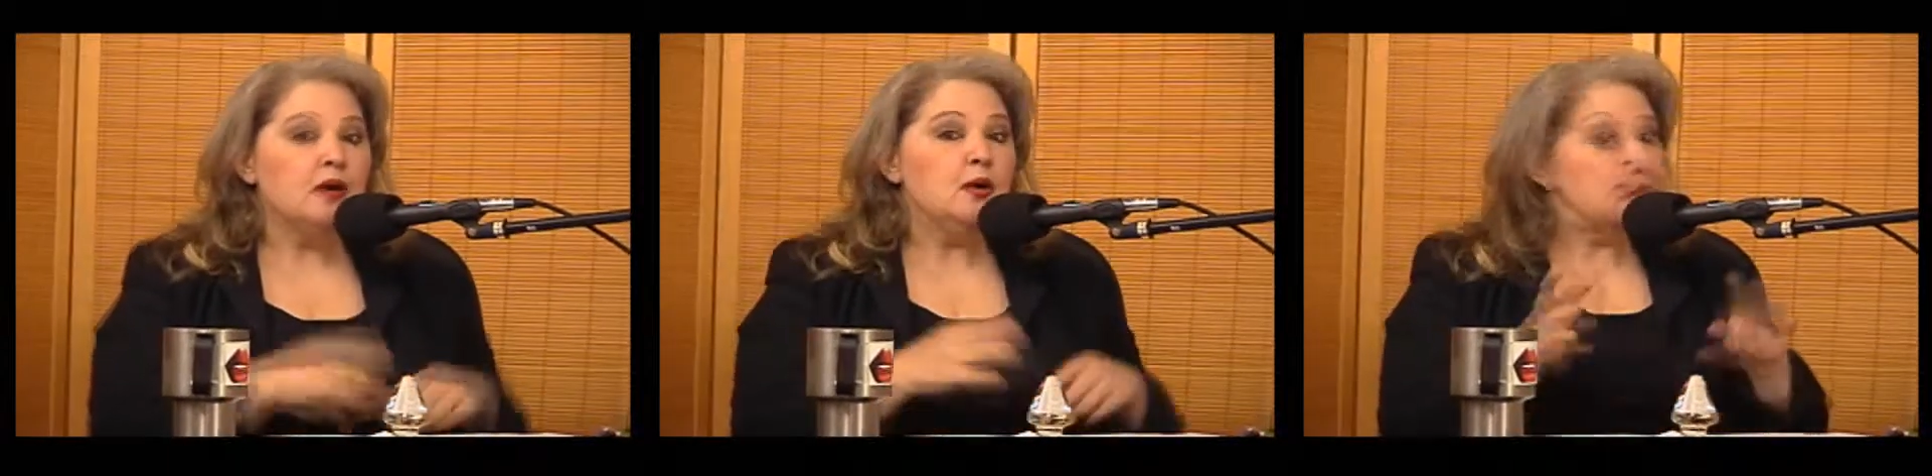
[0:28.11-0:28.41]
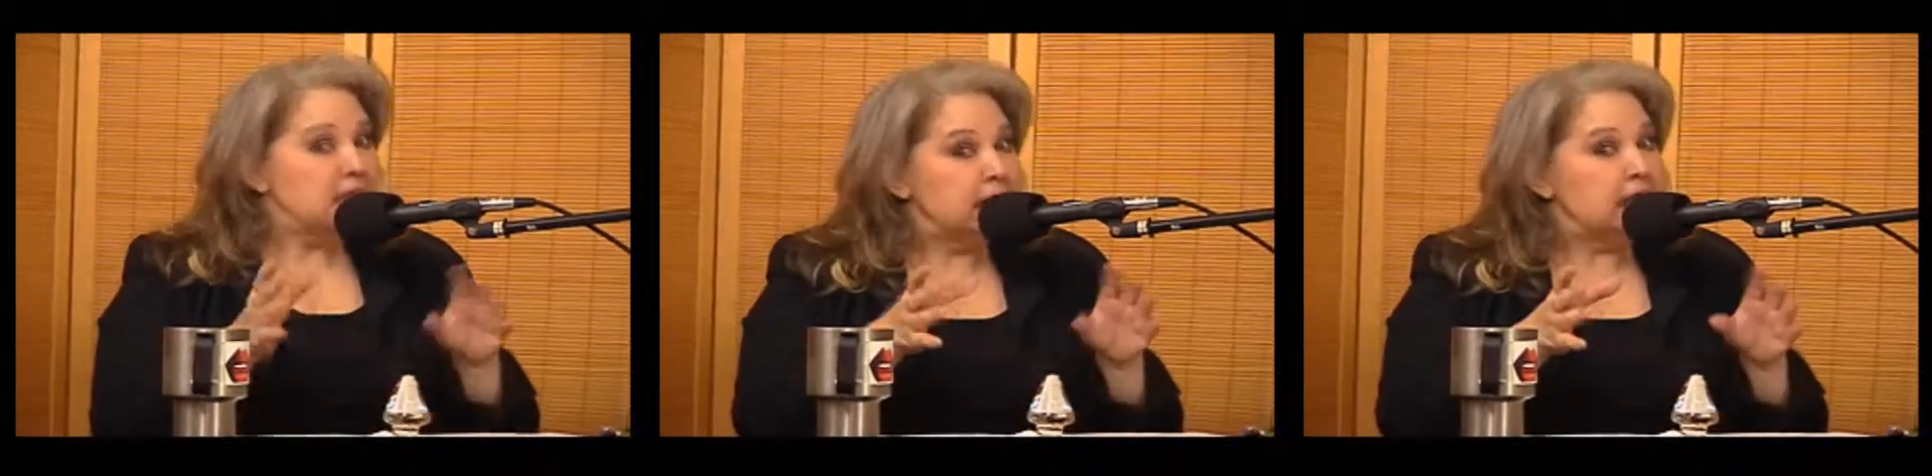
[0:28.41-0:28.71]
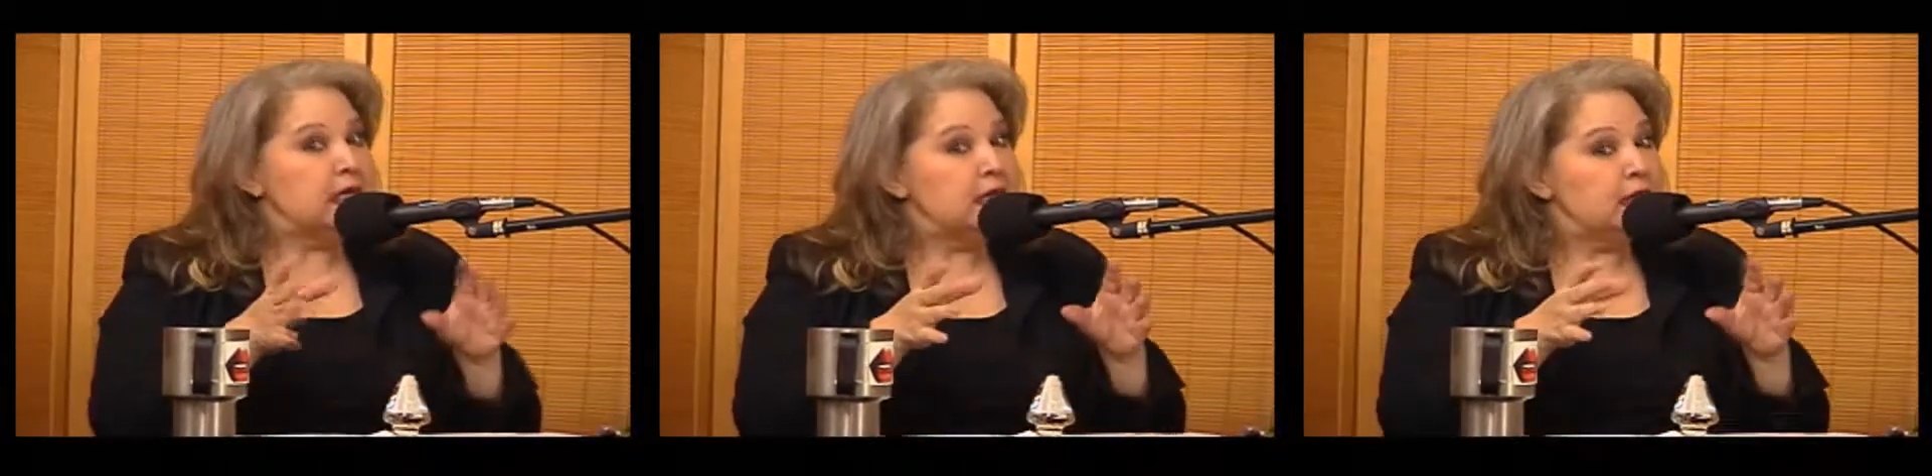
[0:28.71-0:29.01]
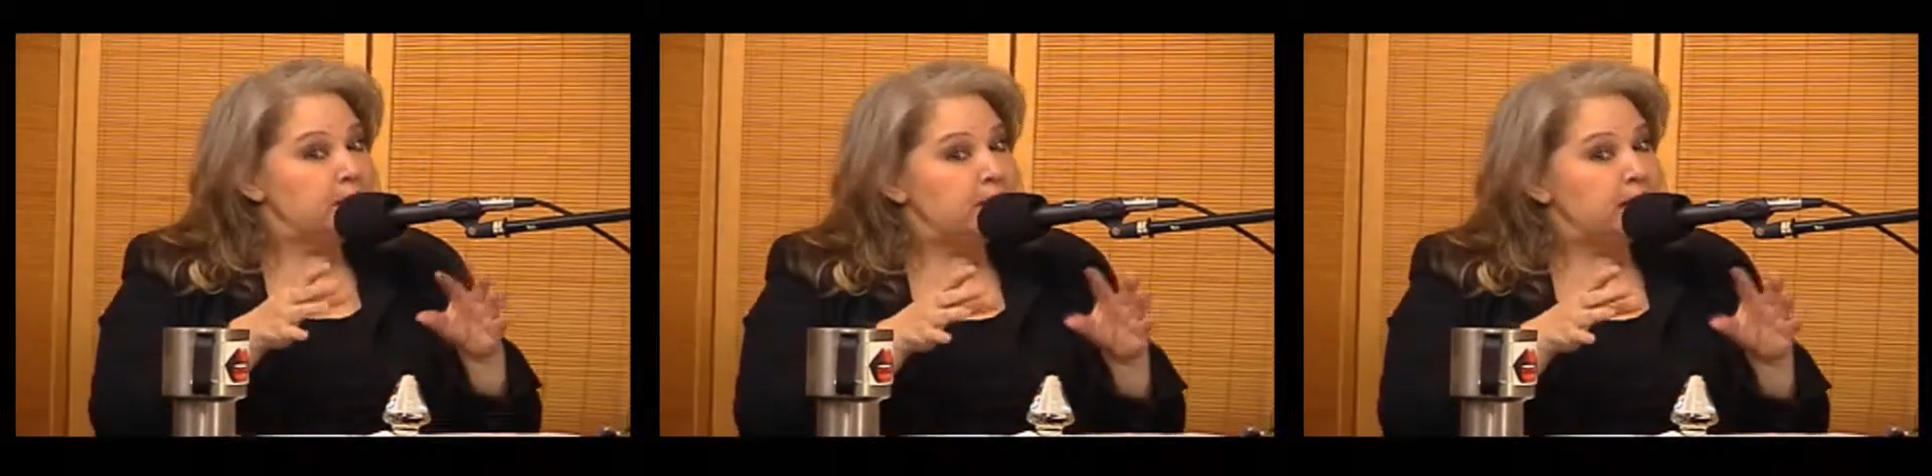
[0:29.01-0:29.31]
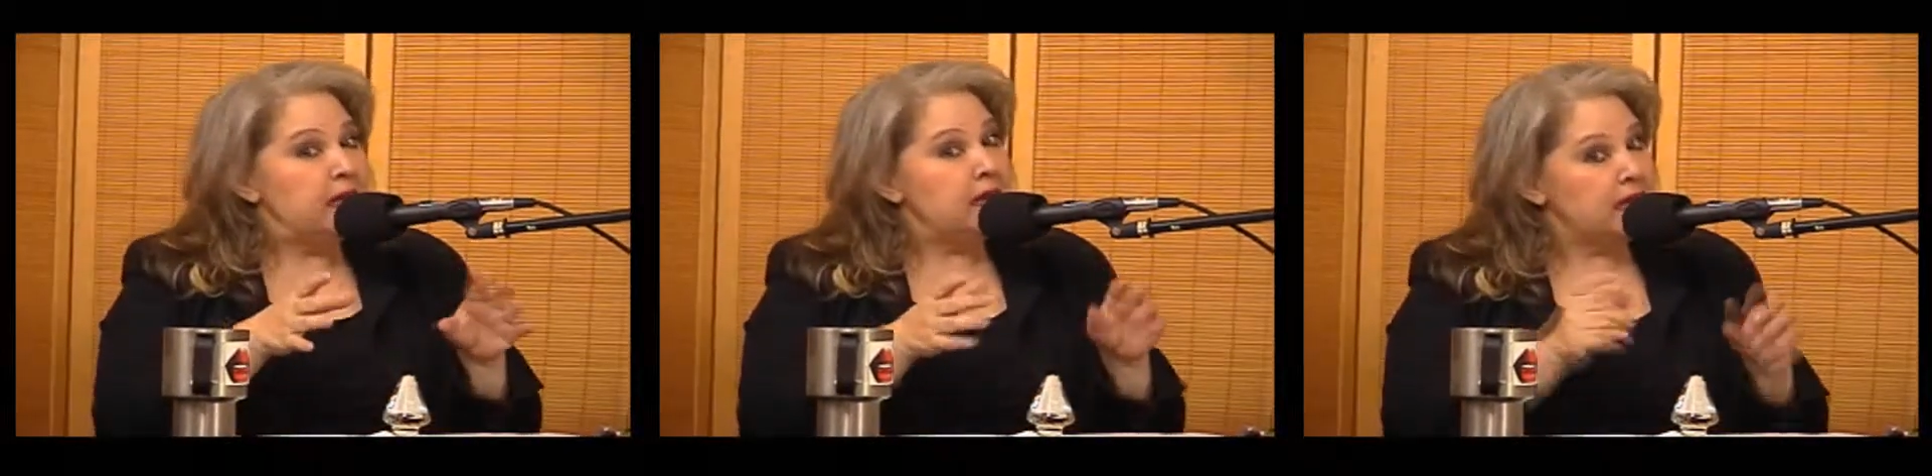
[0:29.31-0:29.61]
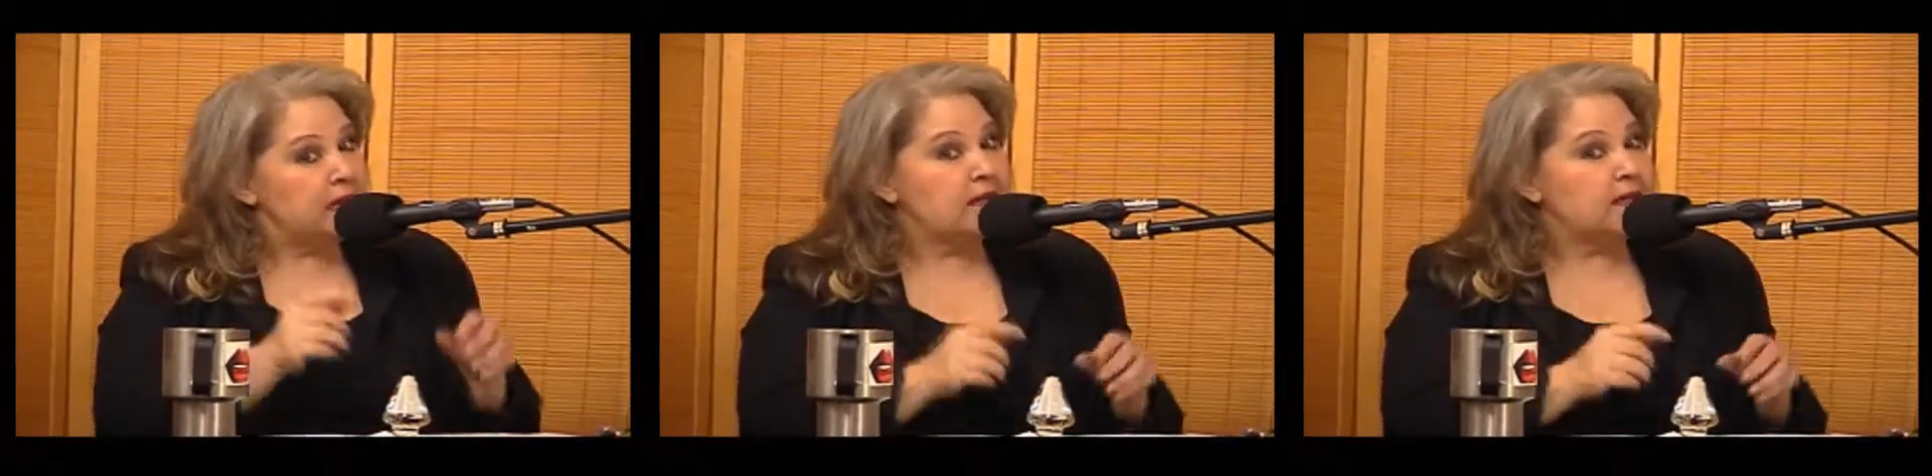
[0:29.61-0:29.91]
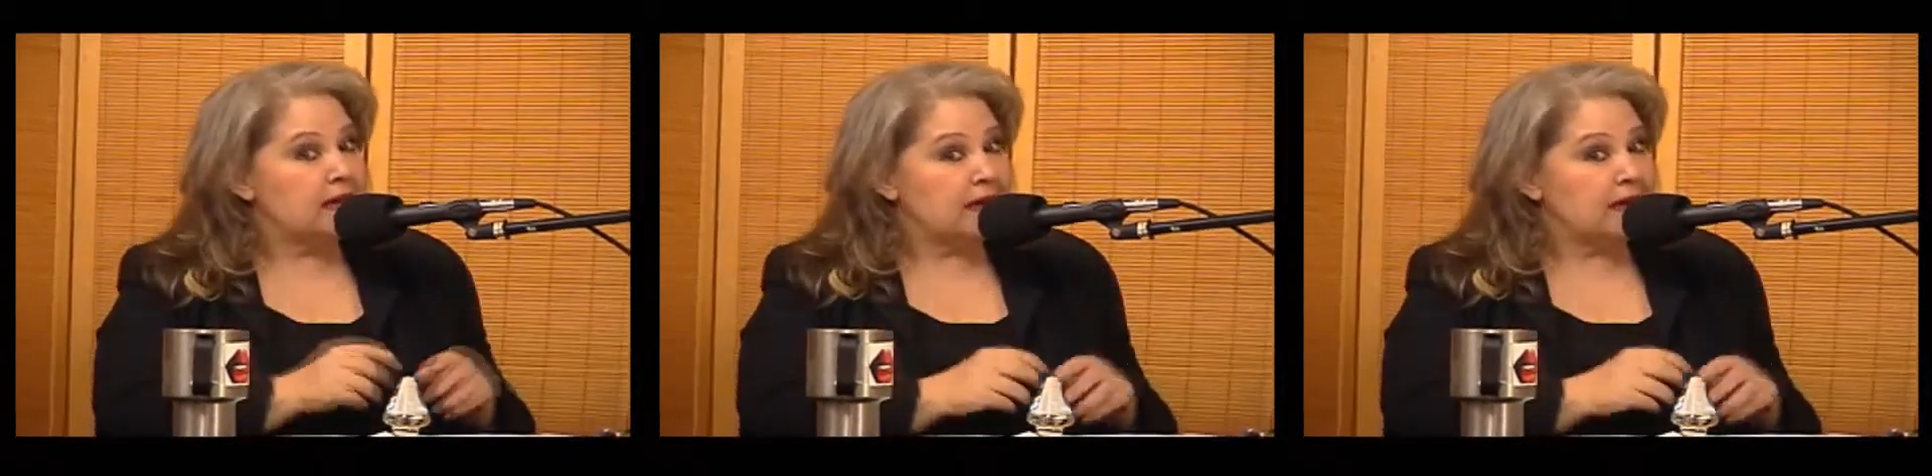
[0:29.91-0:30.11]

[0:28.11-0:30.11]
with a little bit of nunnery.